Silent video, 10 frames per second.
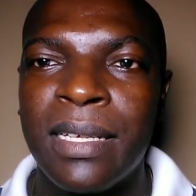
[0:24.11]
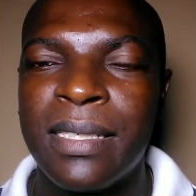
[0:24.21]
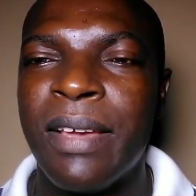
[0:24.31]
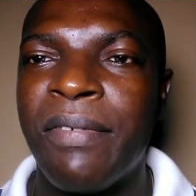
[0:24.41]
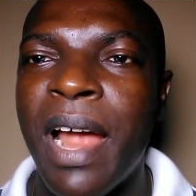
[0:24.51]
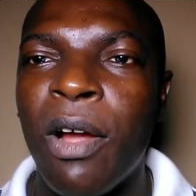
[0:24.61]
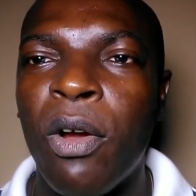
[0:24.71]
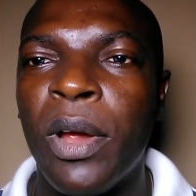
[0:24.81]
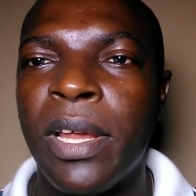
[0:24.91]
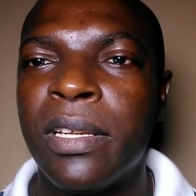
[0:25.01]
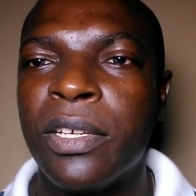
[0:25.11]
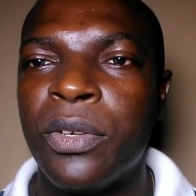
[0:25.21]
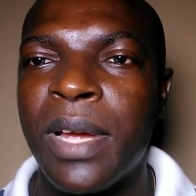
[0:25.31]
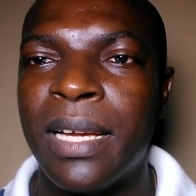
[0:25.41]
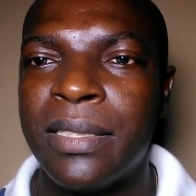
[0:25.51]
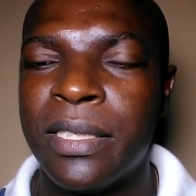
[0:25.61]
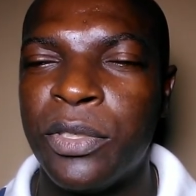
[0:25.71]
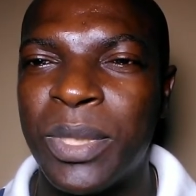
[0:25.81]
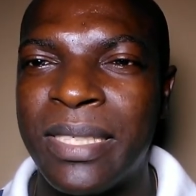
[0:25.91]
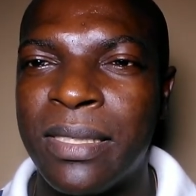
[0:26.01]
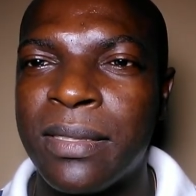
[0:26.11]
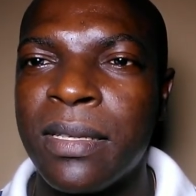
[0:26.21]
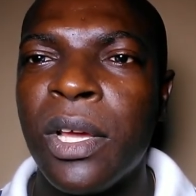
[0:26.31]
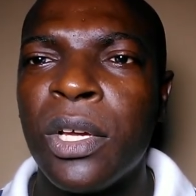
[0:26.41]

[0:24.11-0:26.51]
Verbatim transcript: Several coin you can change with it.